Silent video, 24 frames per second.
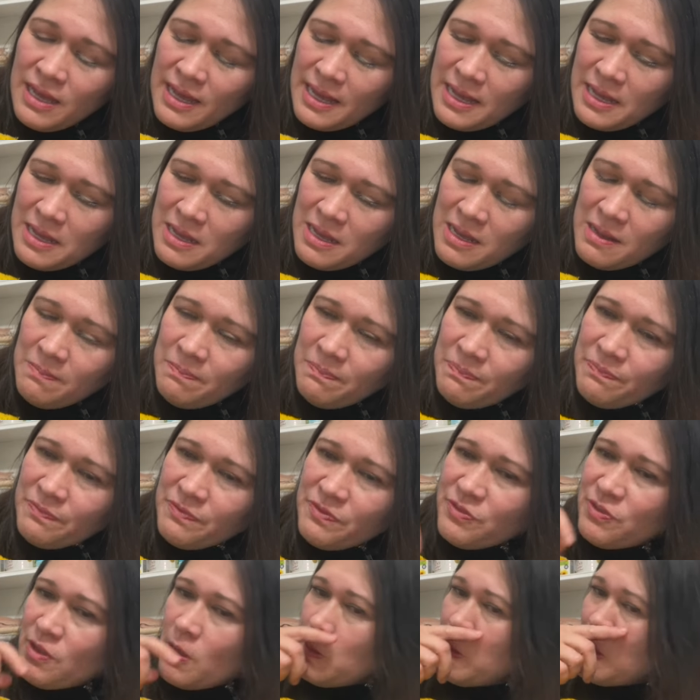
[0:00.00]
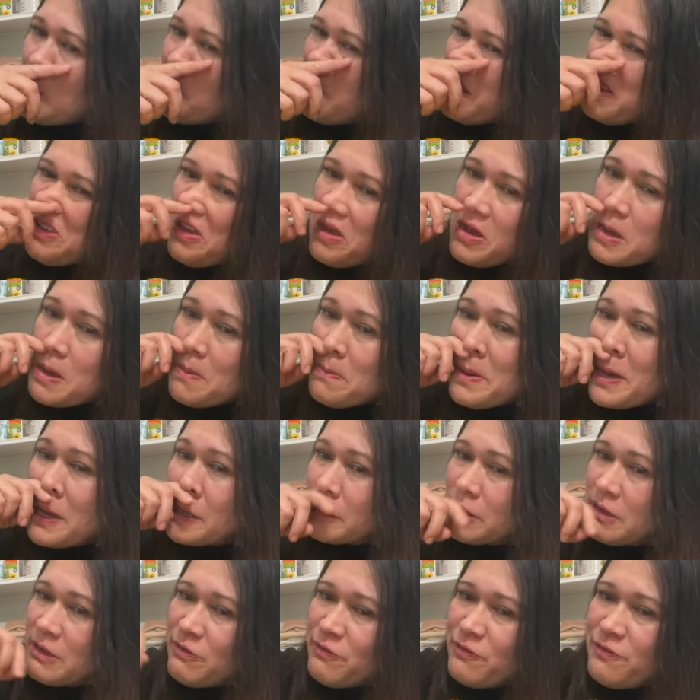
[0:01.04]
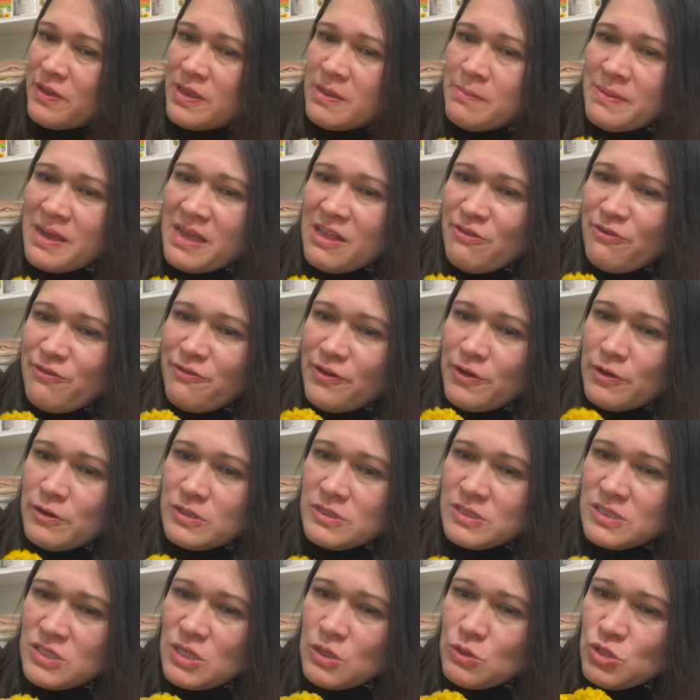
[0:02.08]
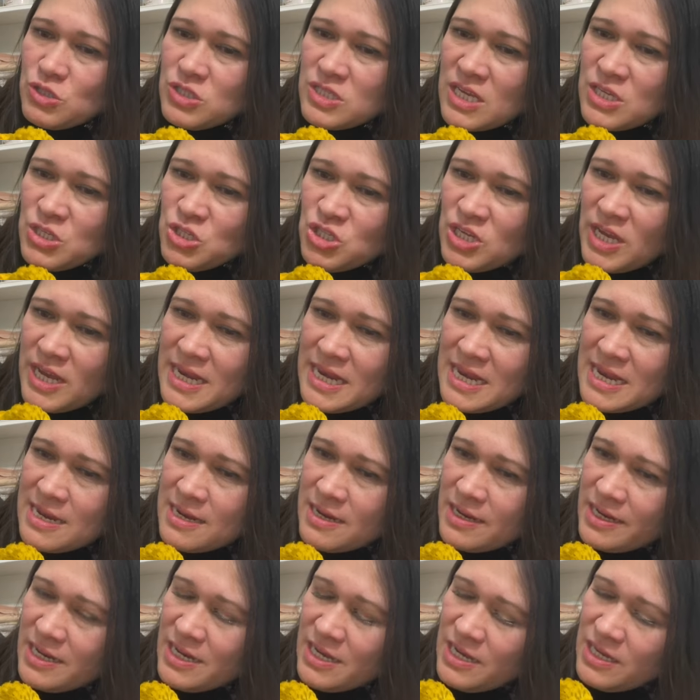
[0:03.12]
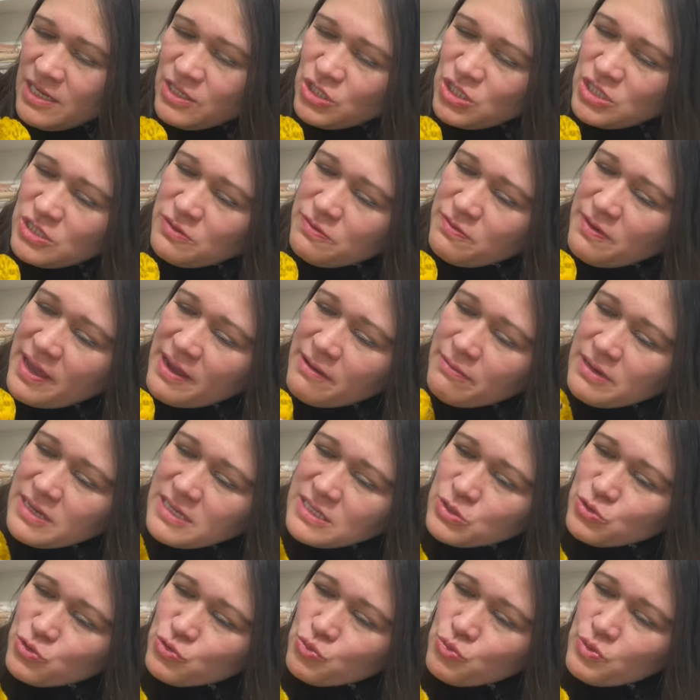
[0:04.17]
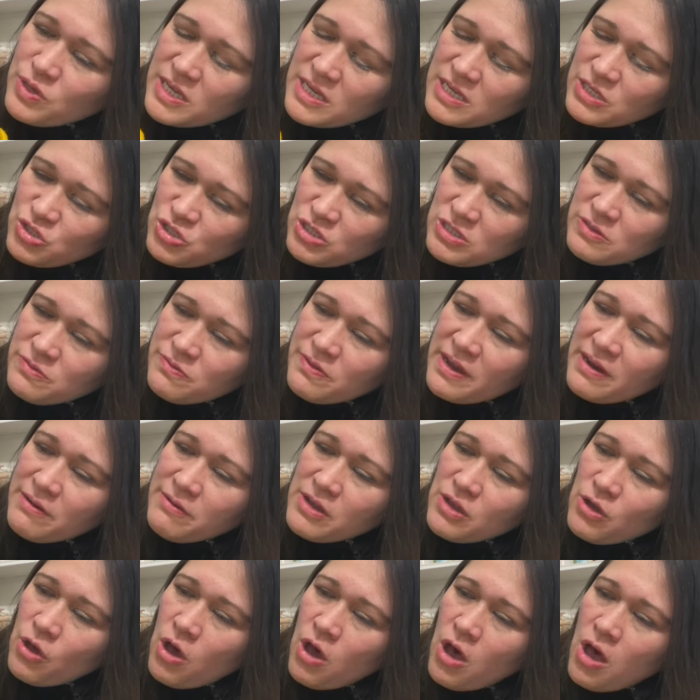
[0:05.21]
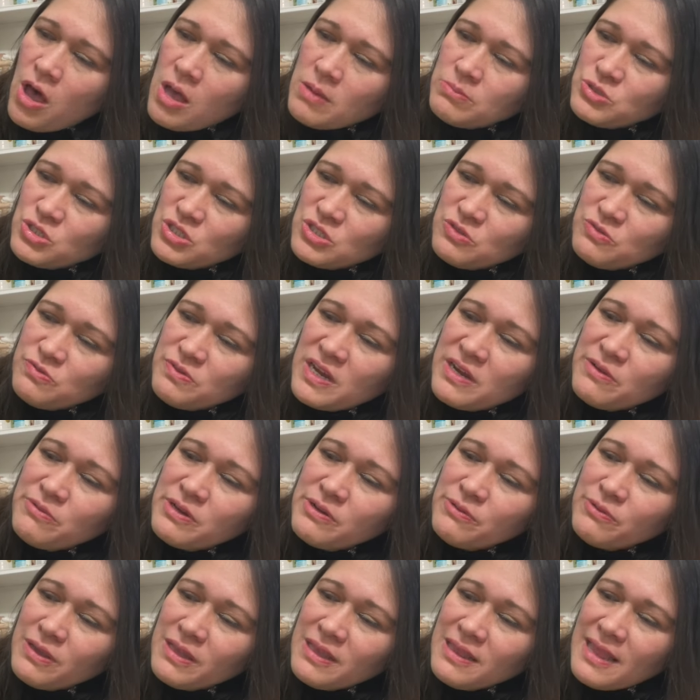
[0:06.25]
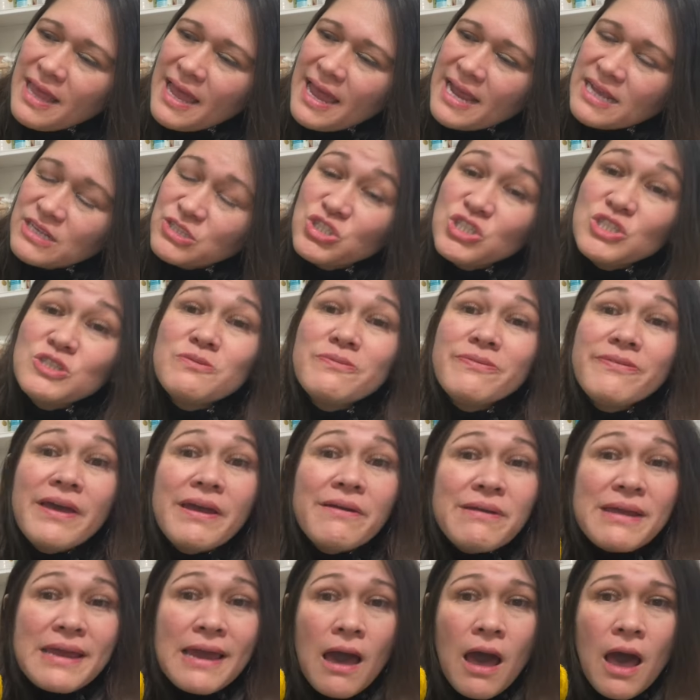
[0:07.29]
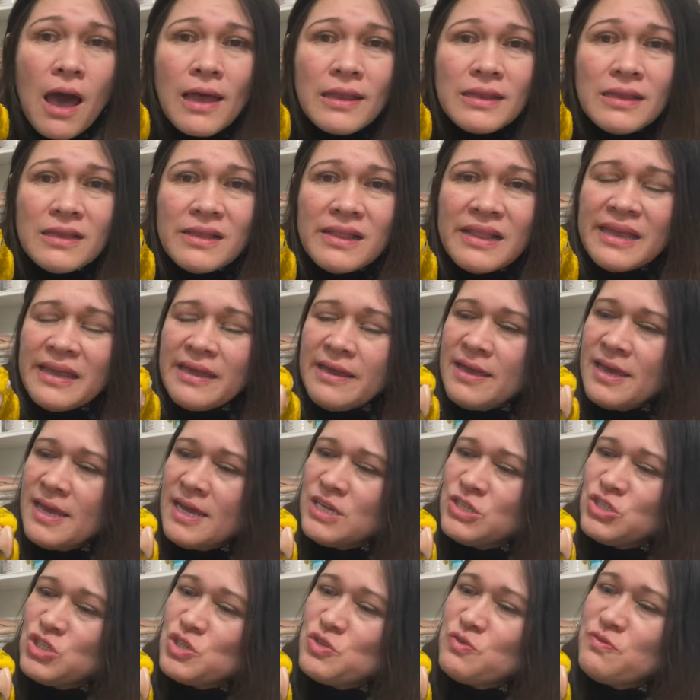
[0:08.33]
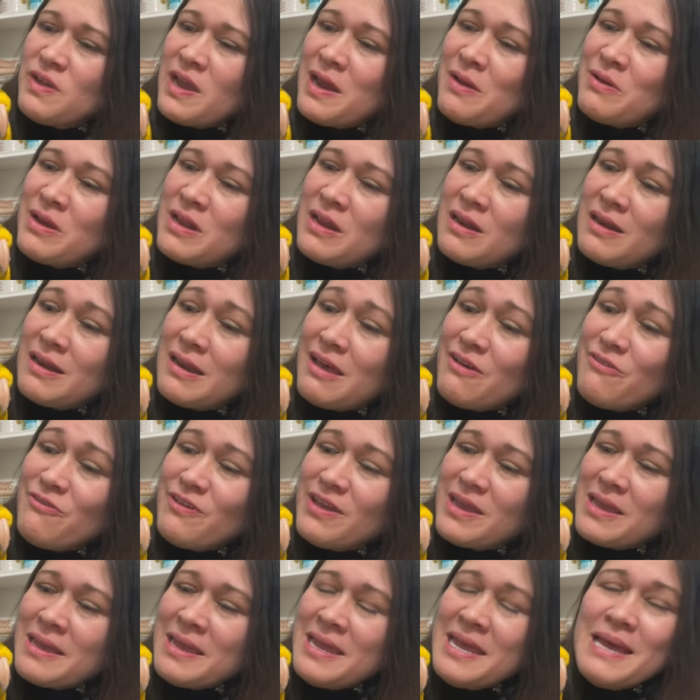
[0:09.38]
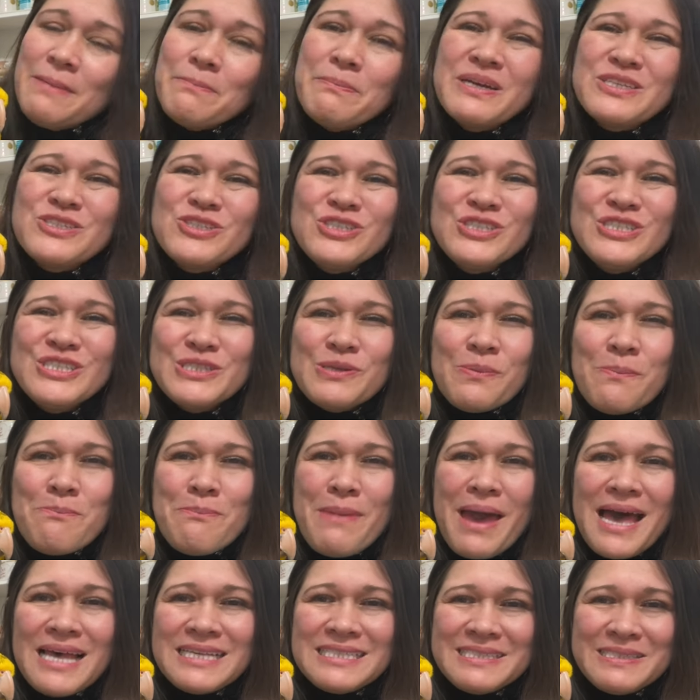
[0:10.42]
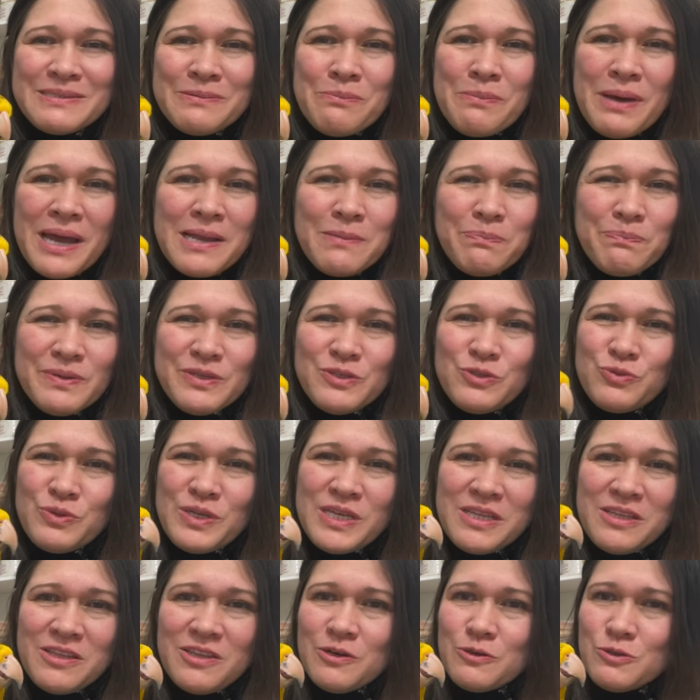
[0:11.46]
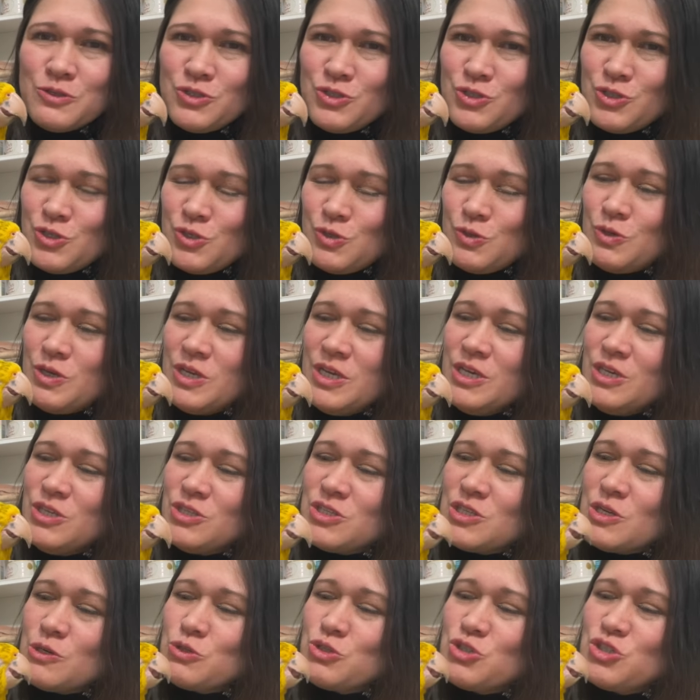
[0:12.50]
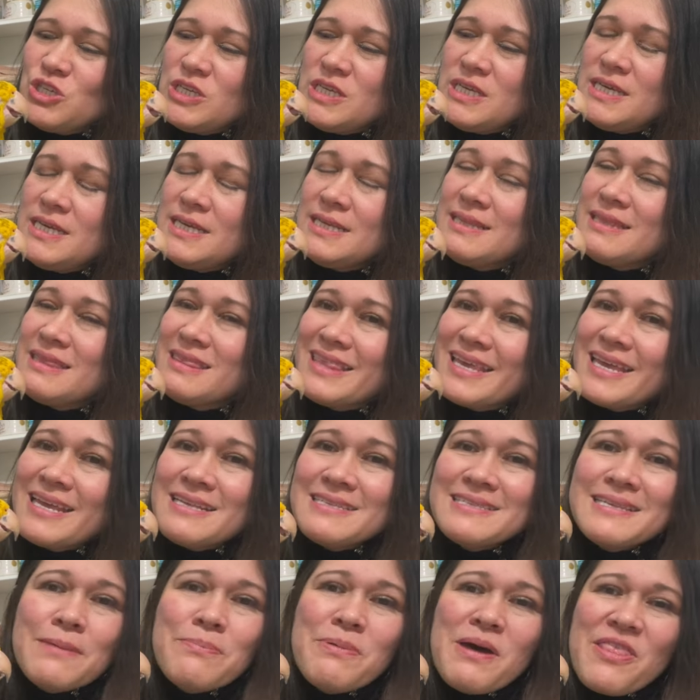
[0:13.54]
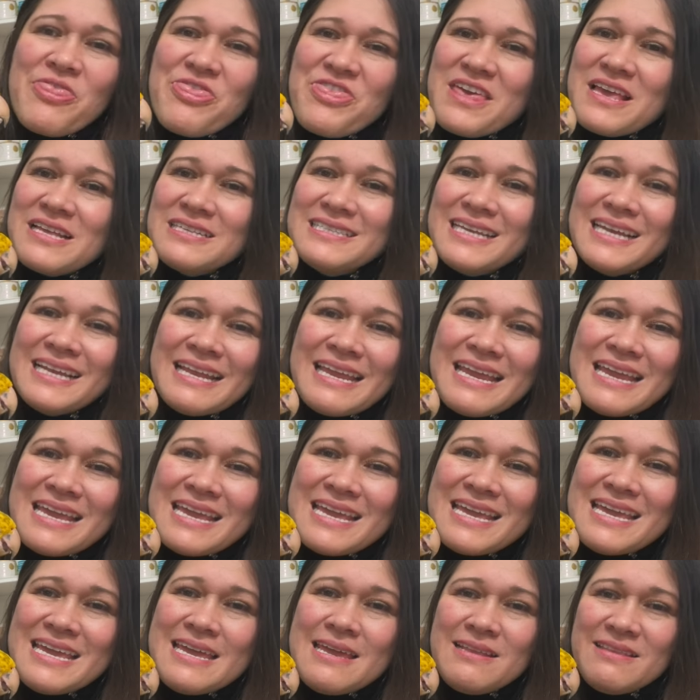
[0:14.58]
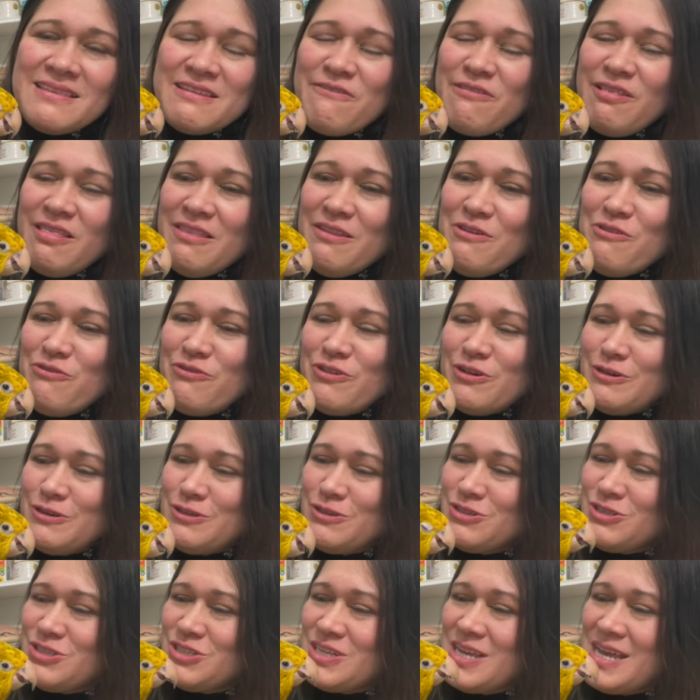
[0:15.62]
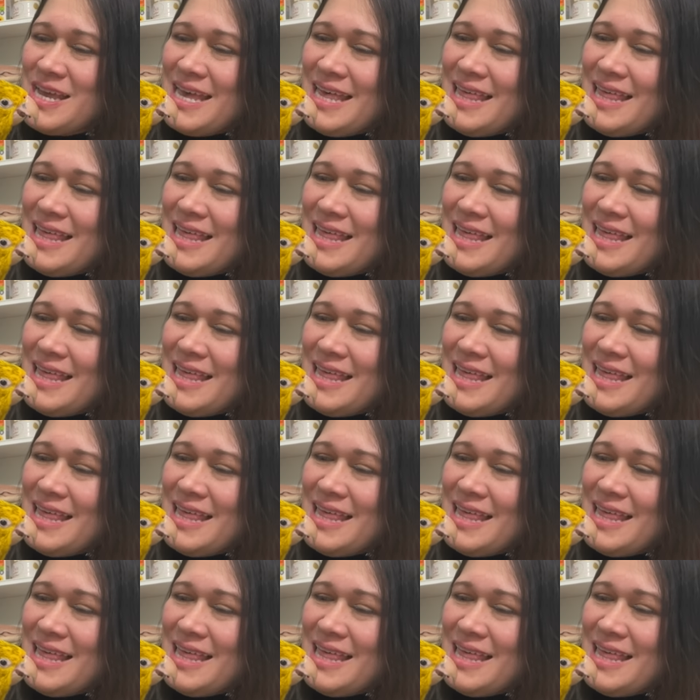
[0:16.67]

So let me talk about the female first. So Sunshine here, she's very sweet, she's very calm, she's very relaxed, she's very cuddly, she's very loving, but she's the mastermind between those two. So she thinks about things and he delivers.